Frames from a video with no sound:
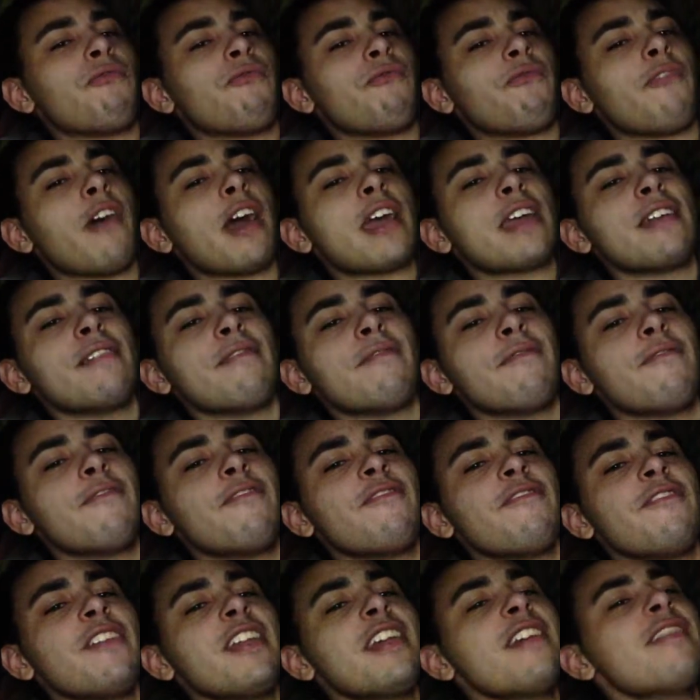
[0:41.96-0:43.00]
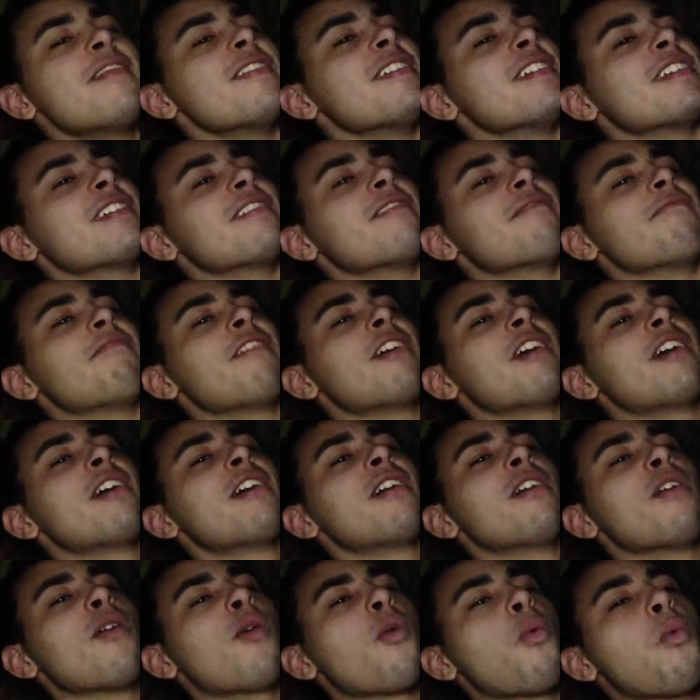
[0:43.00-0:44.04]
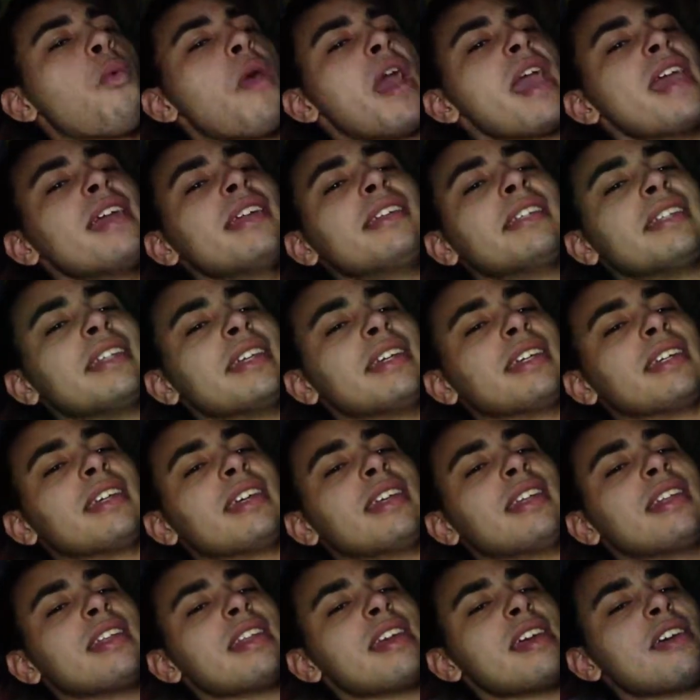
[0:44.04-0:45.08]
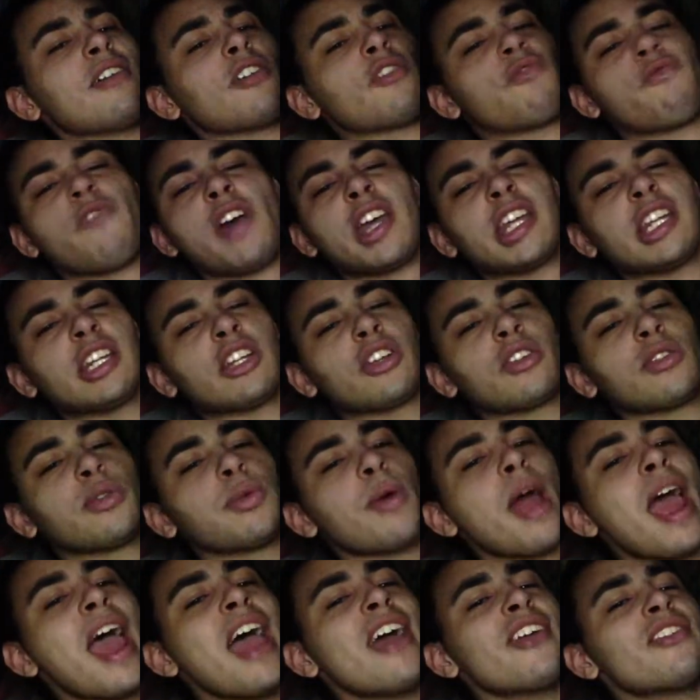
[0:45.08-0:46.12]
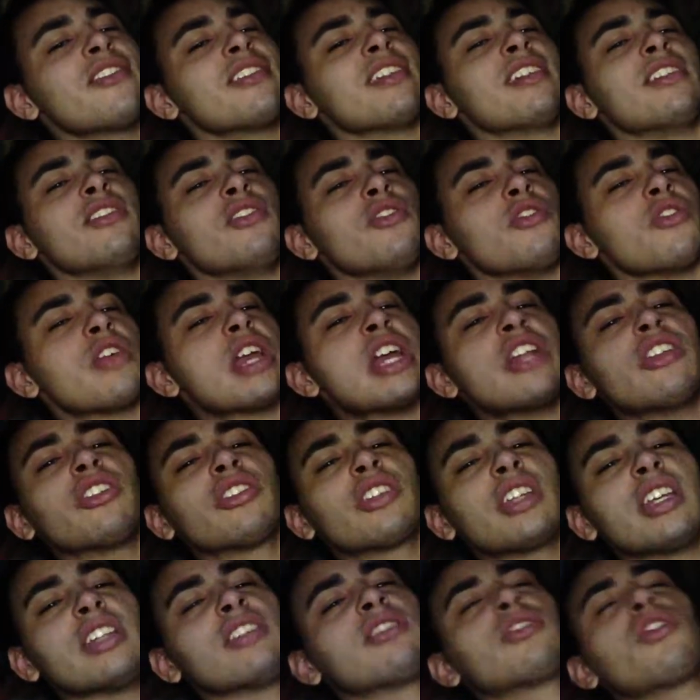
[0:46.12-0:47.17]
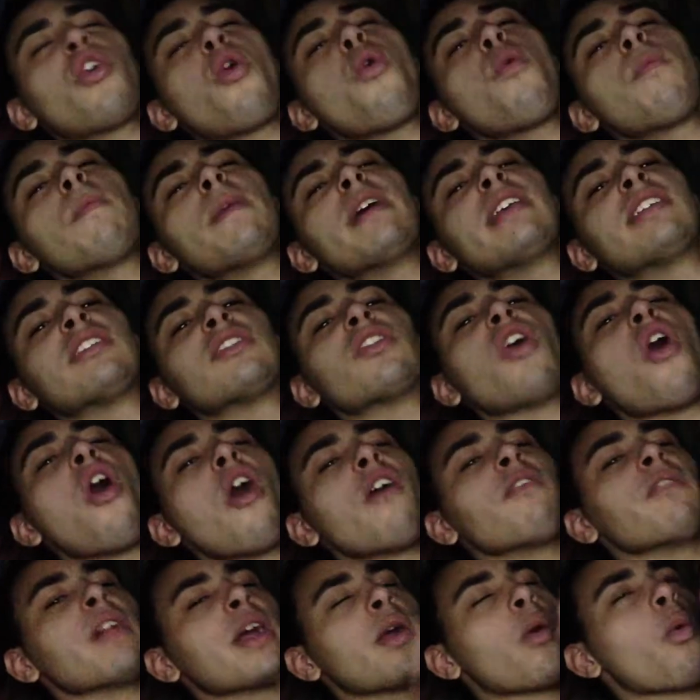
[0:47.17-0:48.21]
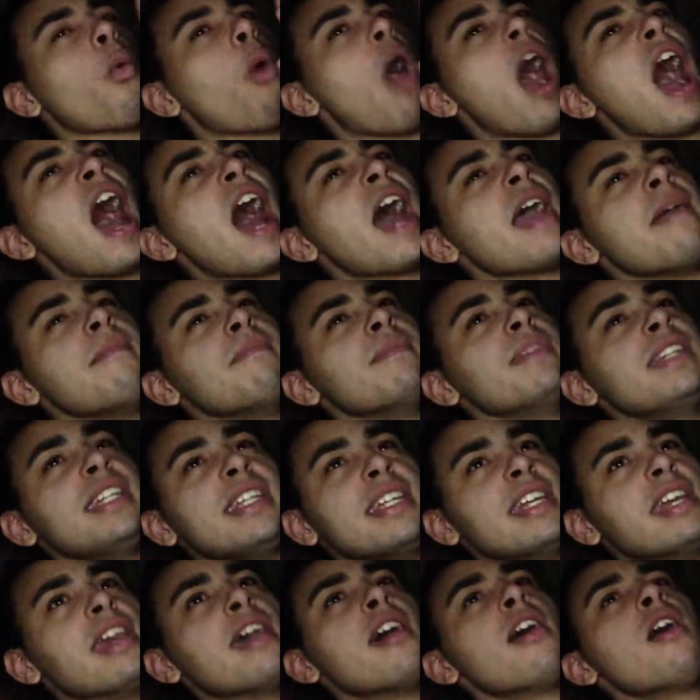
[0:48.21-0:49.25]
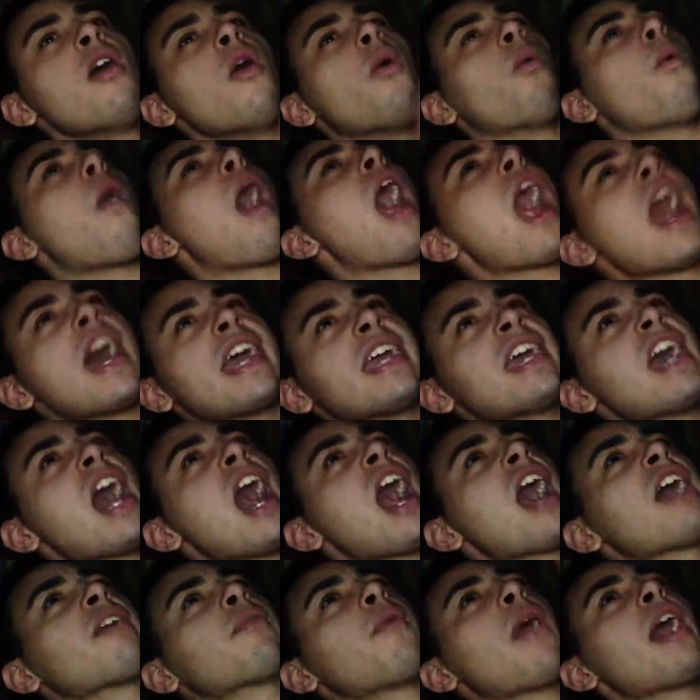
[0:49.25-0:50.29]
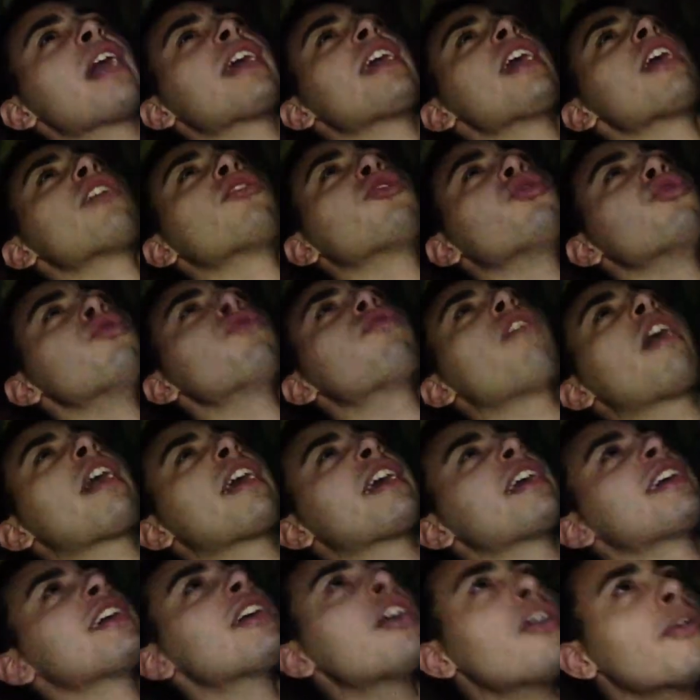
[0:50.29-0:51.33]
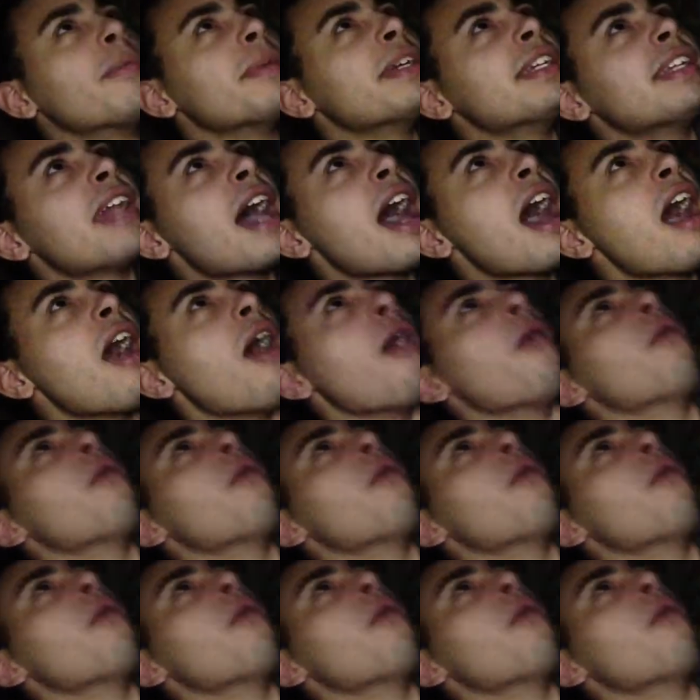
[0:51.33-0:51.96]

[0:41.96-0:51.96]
fucking feeling of waiting and fucking crashing, and you just get so pissed off. Like, why me? Why God? Why can't you fucking kill me now?